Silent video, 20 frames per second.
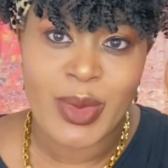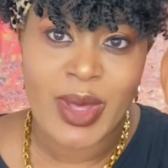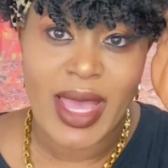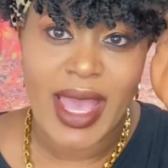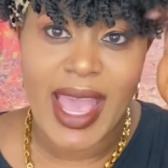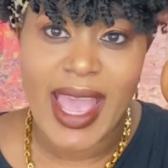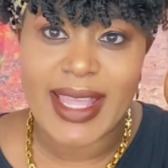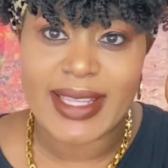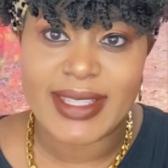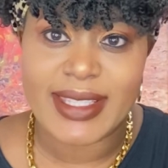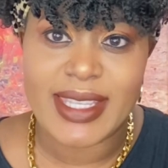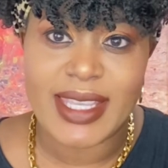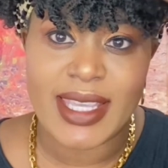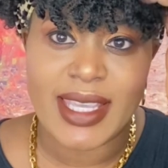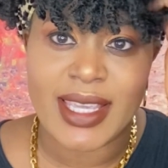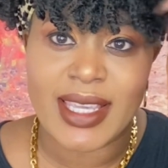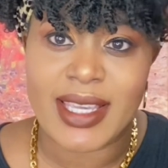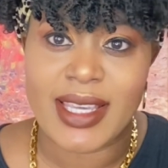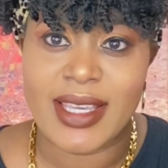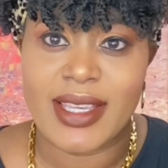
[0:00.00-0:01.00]
I
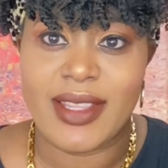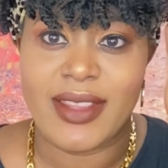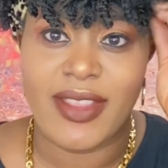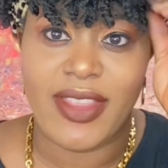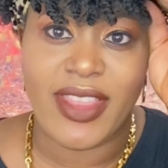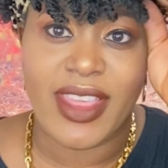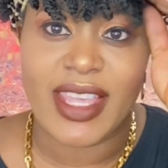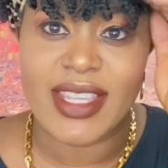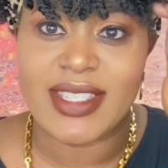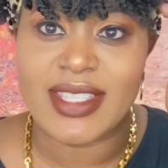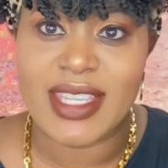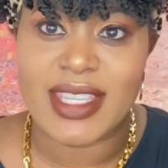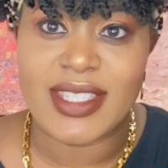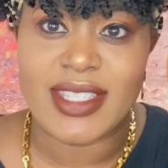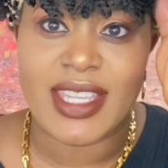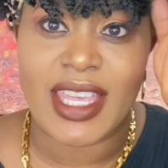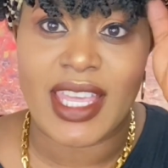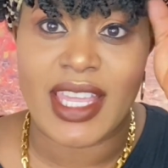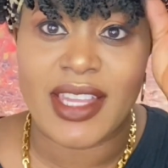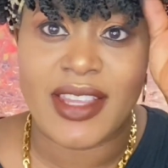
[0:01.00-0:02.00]
think this is
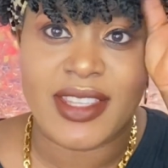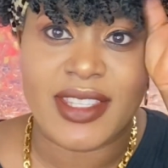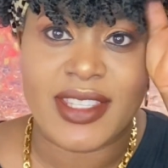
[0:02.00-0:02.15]
it.